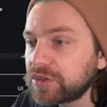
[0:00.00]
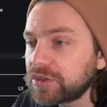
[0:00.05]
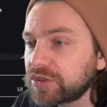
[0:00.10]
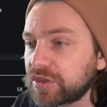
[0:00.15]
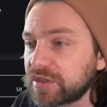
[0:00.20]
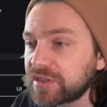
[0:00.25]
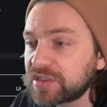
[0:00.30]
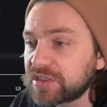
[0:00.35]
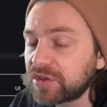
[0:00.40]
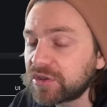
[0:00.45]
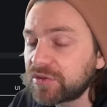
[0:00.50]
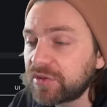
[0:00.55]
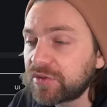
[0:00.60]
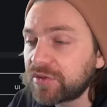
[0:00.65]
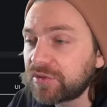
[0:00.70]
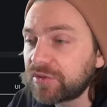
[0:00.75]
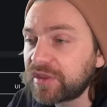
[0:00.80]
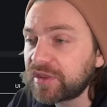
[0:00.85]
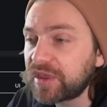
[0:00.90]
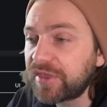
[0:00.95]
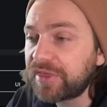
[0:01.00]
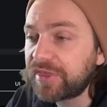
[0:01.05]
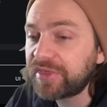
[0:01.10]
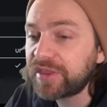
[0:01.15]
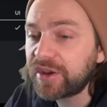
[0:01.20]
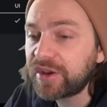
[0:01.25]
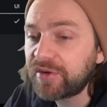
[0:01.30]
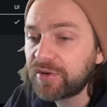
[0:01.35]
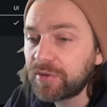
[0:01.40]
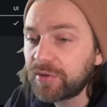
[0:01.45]
So this is on the
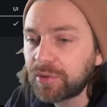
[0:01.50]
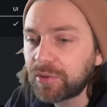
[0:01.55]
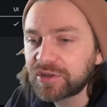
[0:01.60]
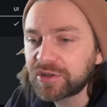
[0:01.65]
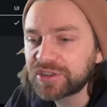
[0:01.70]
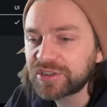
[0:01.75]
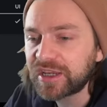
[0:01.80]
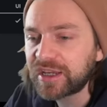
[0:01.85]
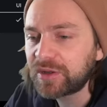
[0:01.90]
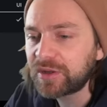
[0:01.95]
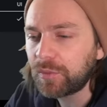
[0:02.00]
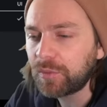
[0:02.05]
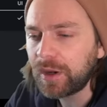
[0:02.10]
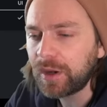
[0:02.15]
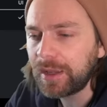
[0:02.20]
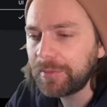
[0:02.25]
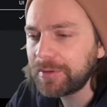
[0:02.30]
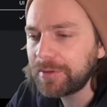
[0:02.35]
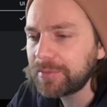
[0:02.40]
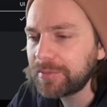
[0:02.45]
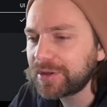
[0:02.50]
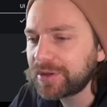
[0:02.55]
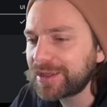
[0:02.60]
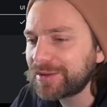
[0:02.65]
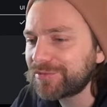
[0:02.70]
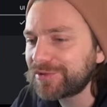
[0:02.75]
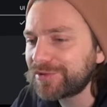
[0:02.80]
Ethereum blockchain. Why people keep